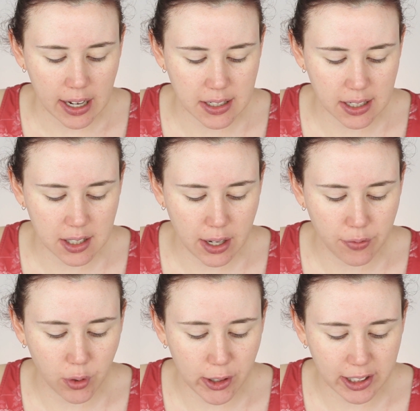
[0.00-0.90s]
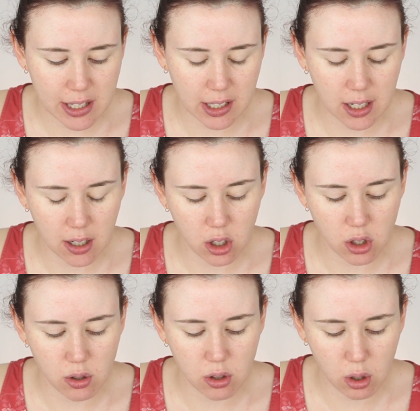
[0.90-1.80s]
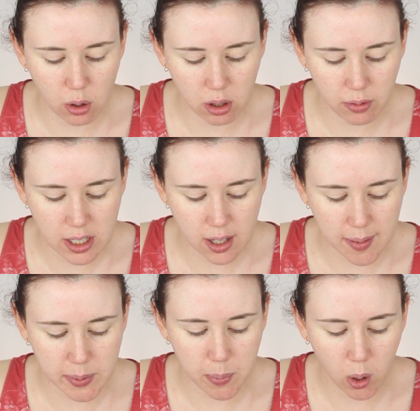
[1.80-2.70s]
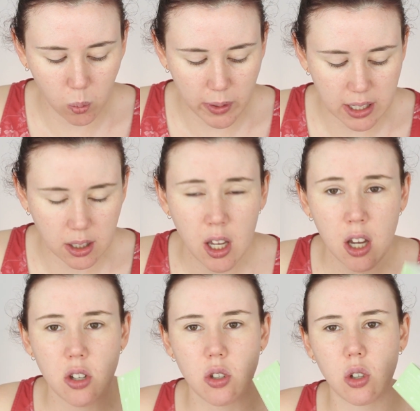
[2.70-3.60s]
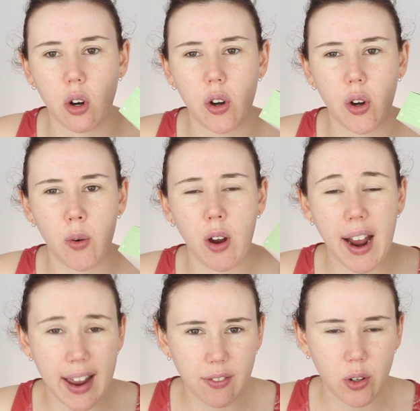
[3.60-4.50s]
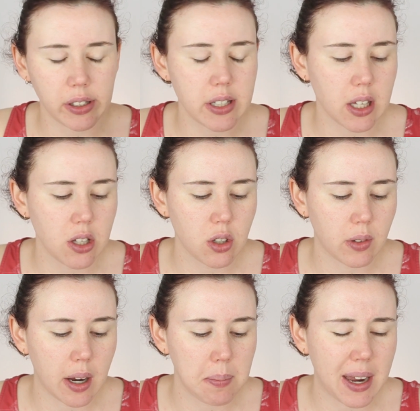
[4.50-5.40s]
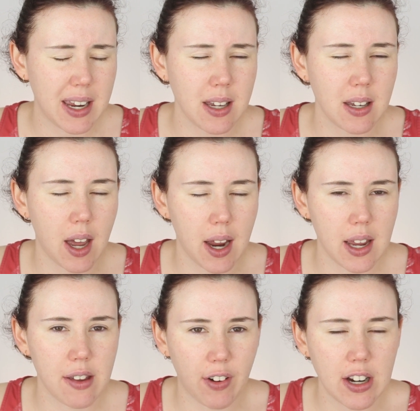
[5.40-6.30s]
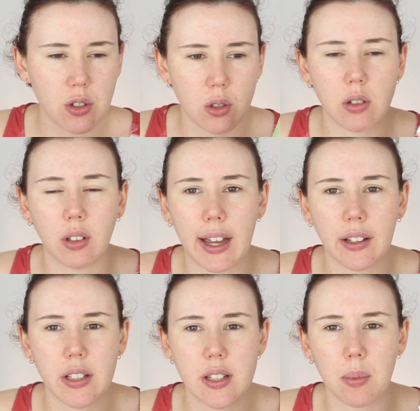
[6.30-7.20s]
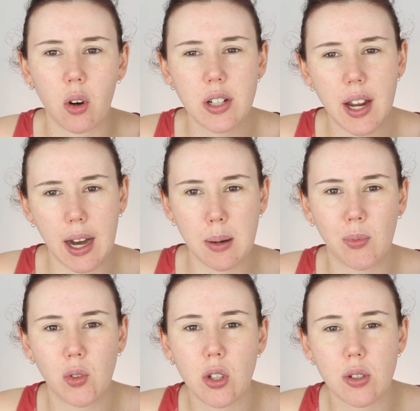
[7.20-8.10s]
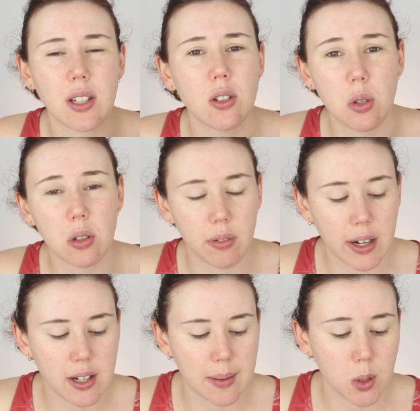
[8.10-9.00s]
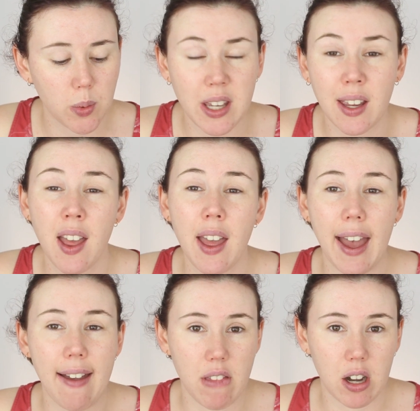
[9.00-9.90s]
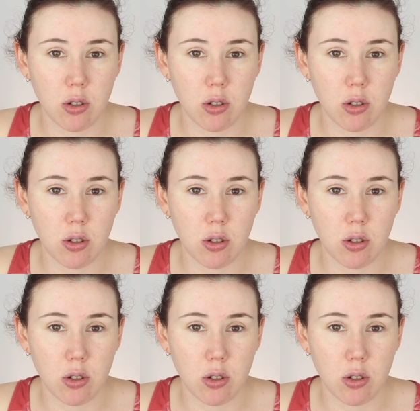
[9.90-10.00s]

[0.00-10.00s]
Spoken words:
It does say for oily skin use 2 to 3 times per week. So I have oily skin, so I may, if I do like this, I'm going to aim for using it 2 to 3 times a week and then